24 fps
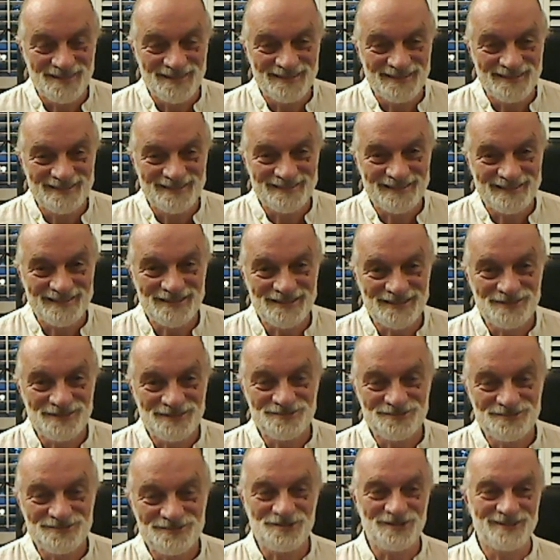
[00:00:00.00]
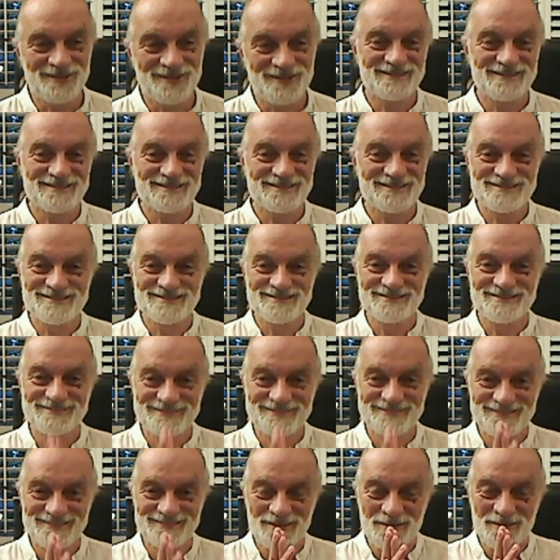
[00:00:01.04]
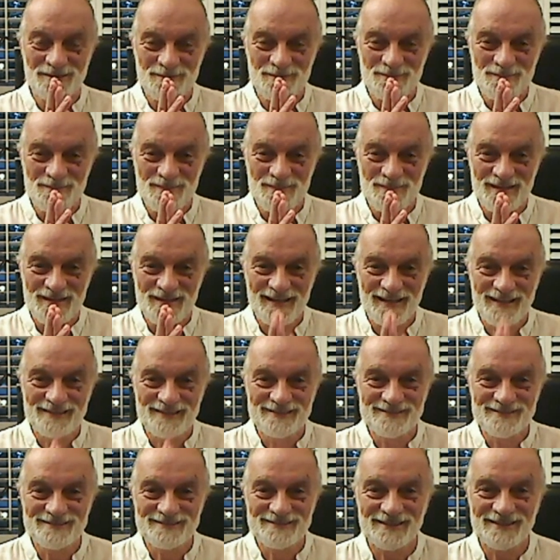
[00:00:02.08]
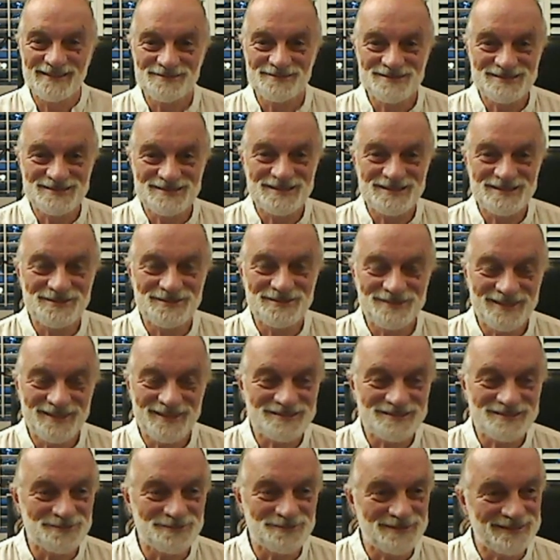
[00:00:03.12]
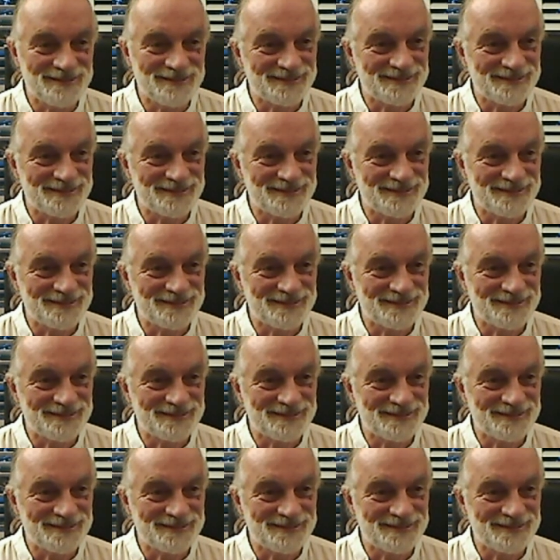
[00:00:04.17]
Thank you for joining us, and I'll see you next week.